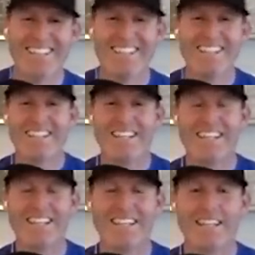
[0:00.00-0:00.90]

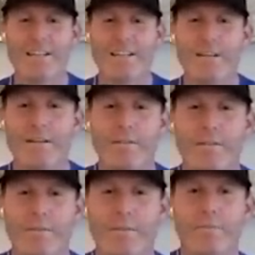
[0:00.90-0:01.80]

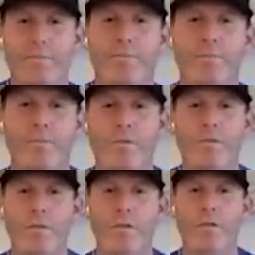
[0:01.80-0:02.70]

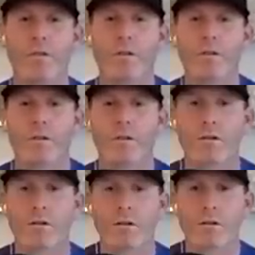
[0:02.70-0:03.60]

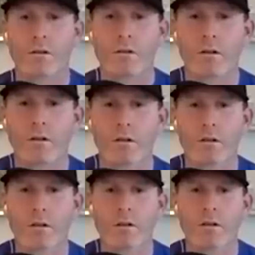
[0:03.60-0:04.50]

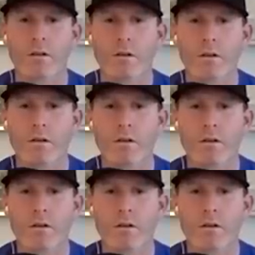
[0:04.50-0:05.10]
[no speech]